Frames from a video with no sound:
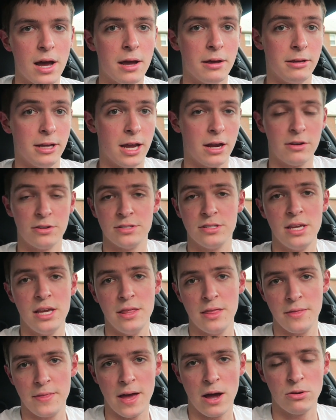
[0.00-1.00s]
I guarantee
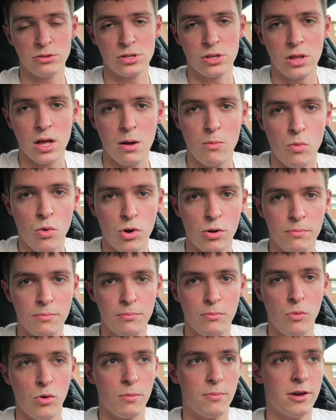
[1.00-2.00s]
that that was a lot more
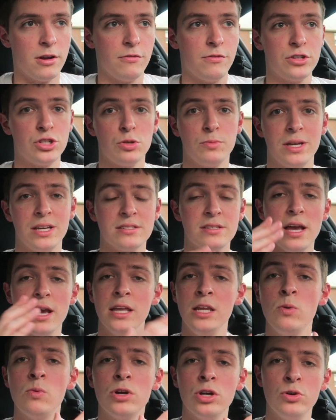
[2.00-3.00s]
beneficial, because
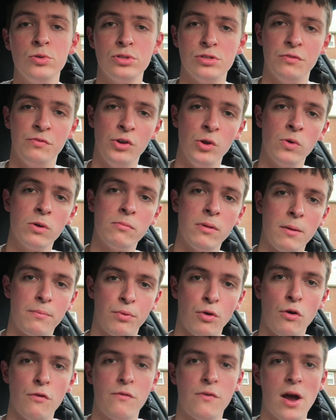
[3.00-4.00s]
anyone who is viewing my
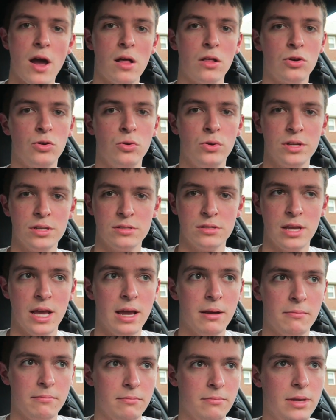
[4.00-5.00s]
profile who is
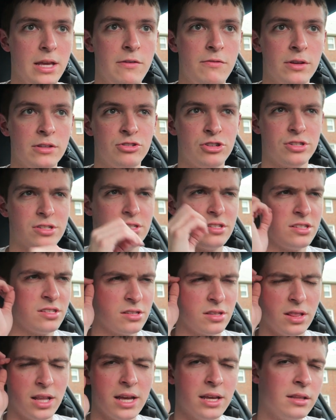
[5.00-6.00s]
even just
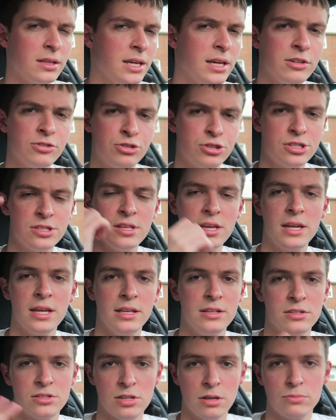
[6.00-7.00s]
slightly interested
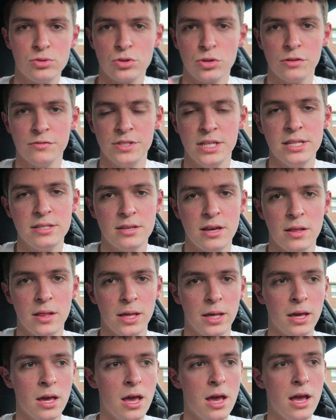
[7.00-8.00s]
in some sort of
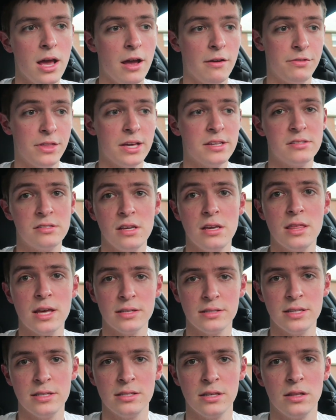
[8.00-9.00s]
detailing, if they see
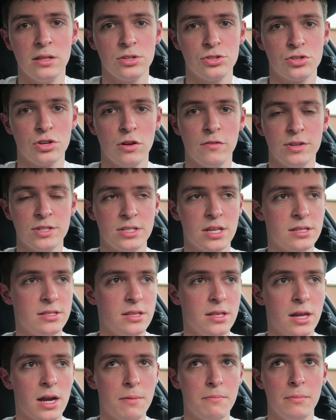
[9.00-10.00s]
that detailing service, they
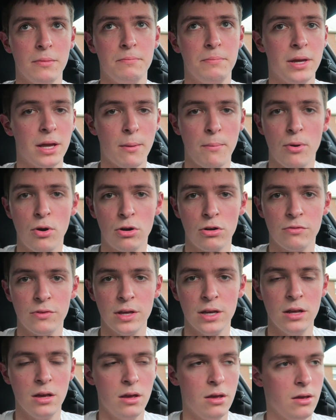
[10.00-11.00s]
see that I'm being a part of
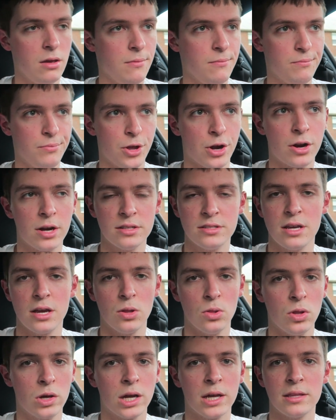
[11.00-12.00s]
it, they're gonna take
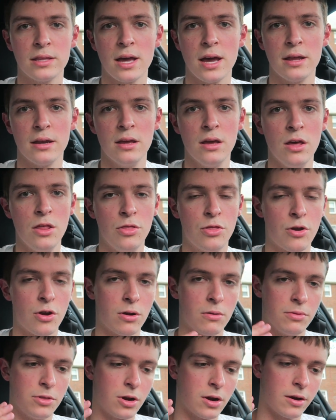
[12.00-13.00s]
a look at that.
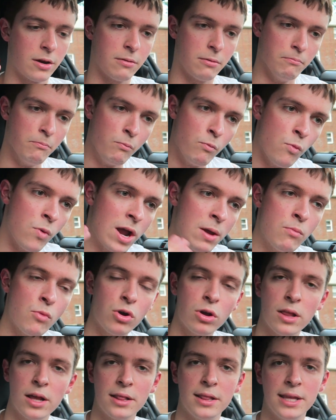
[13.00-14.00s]
They're way
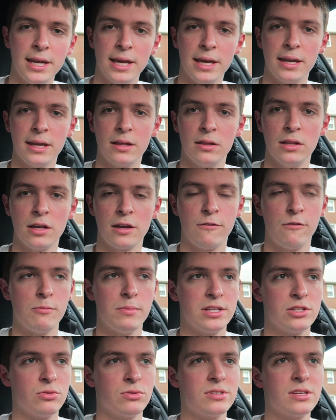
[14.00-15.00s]
more likely to get a click from
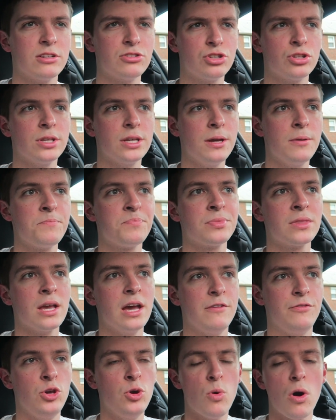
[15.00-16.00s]
it. So essentially,
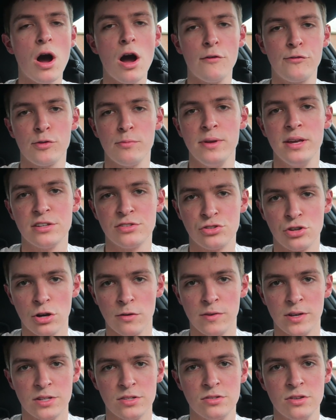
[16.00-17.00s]
if you offer me a
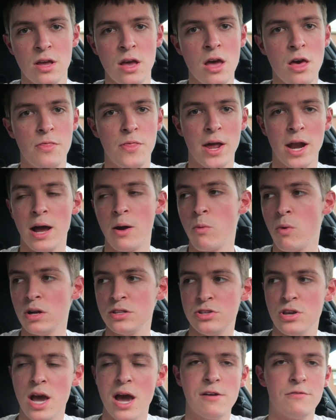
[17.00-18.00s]
service that I want
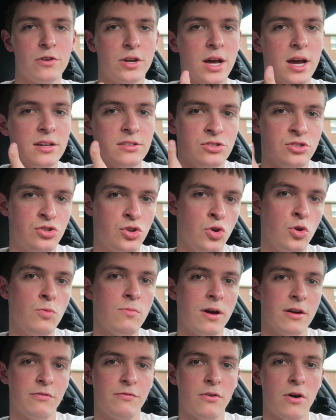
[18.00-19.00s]
to advertise to
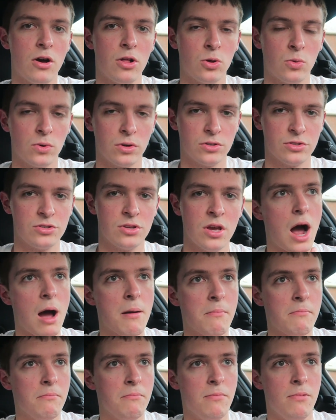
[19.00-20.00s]
my followers,
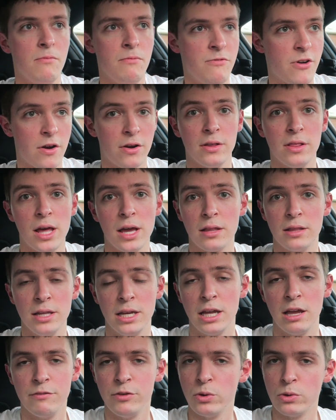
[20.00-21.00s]
I'm very likely
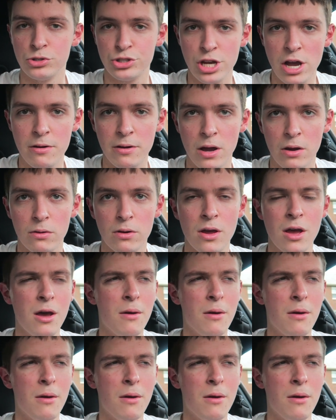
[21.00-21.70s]
to give you a shout out.